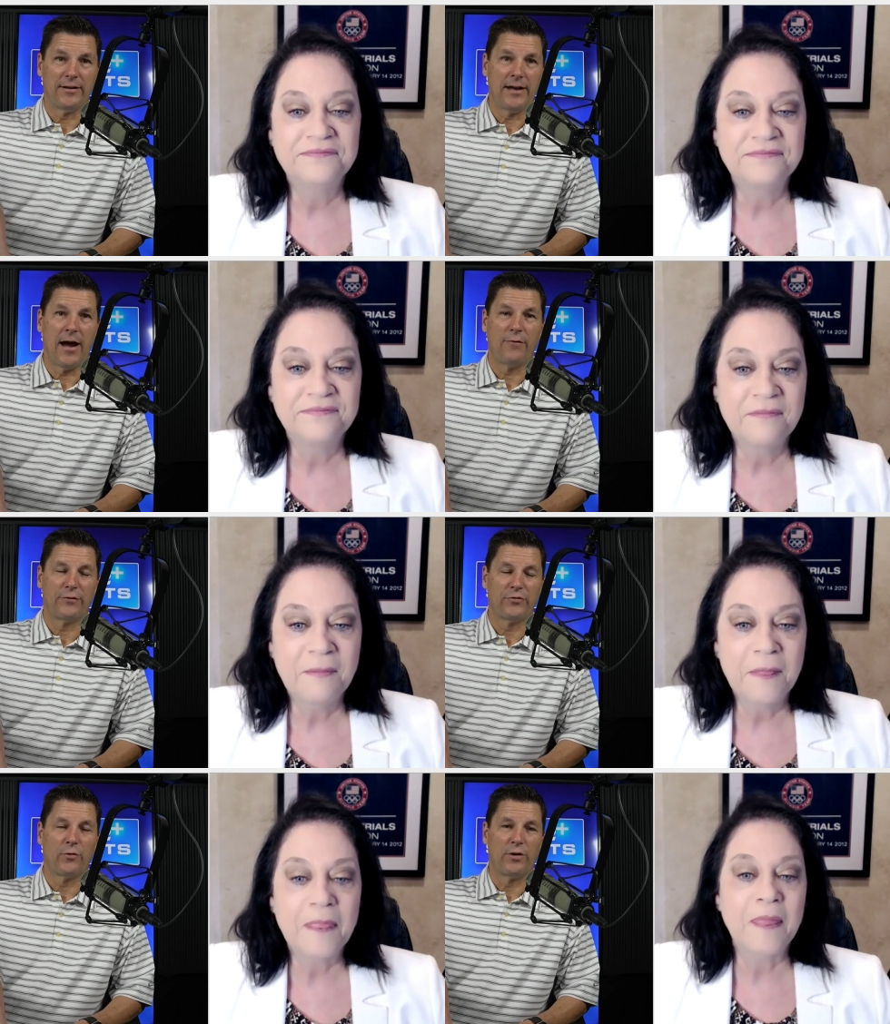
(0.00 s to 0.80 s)
Speaker 1: now
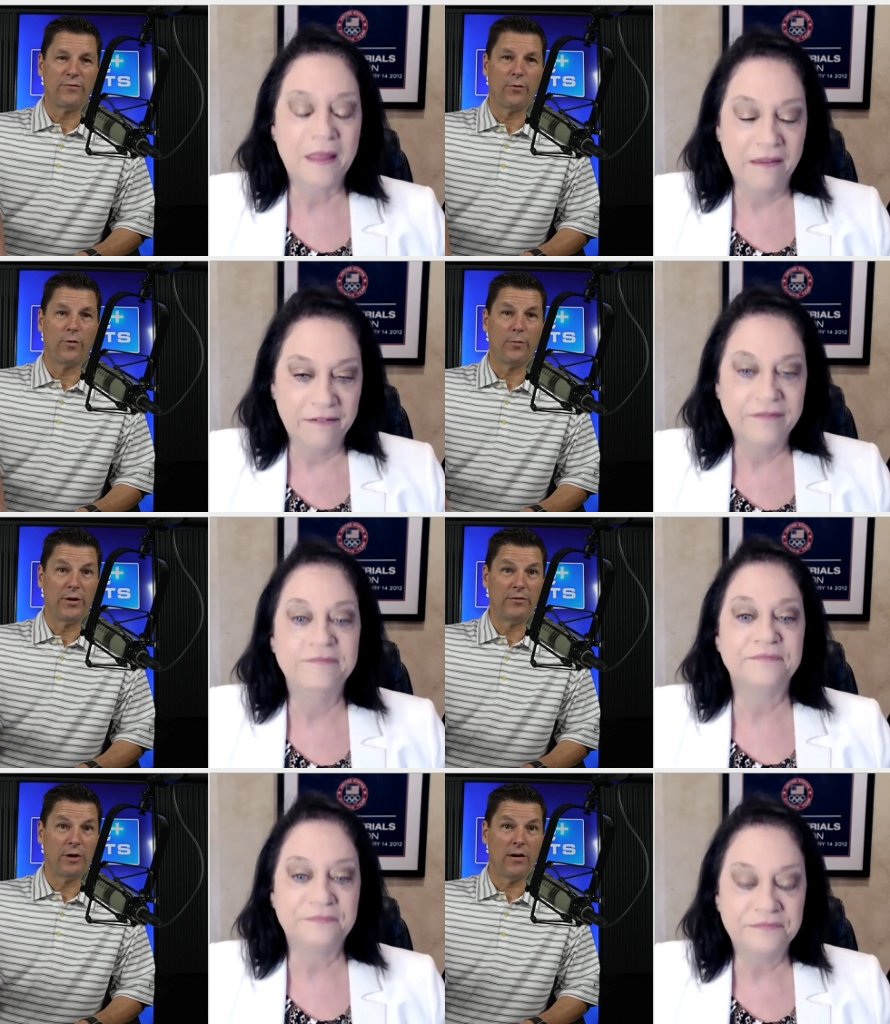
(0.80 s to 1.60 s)
for 24,
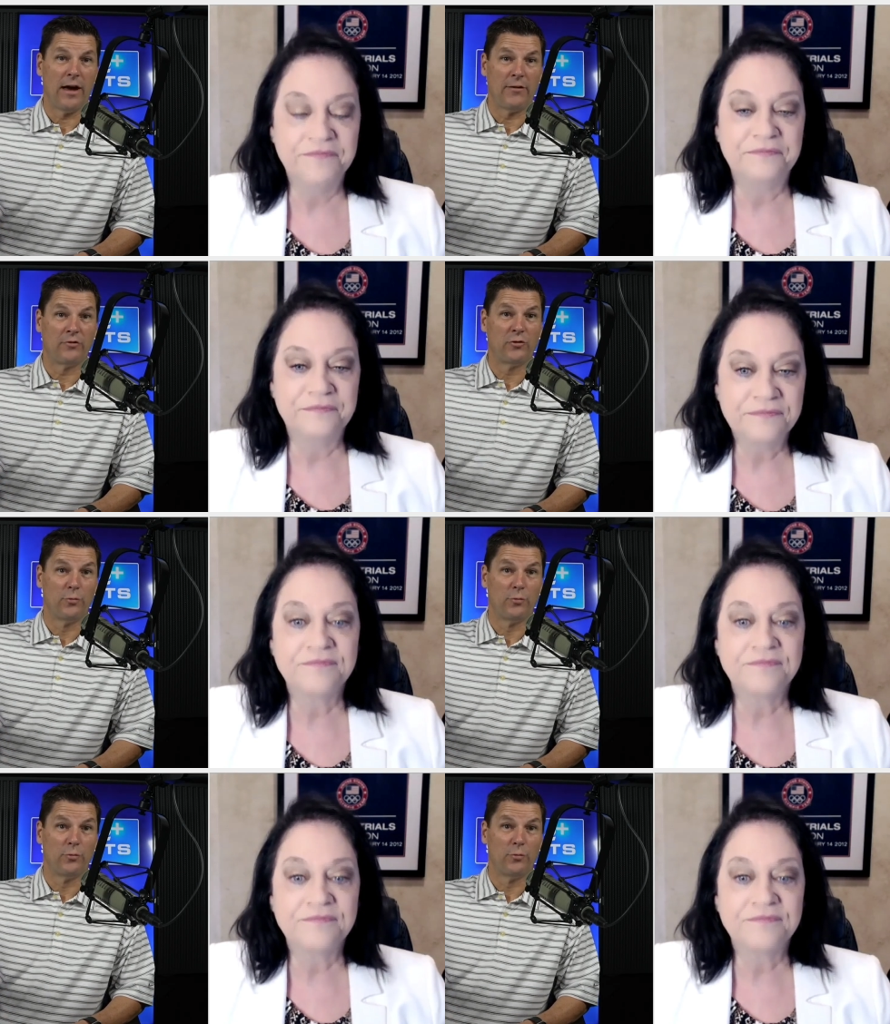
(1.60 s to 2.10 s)
but y'all had two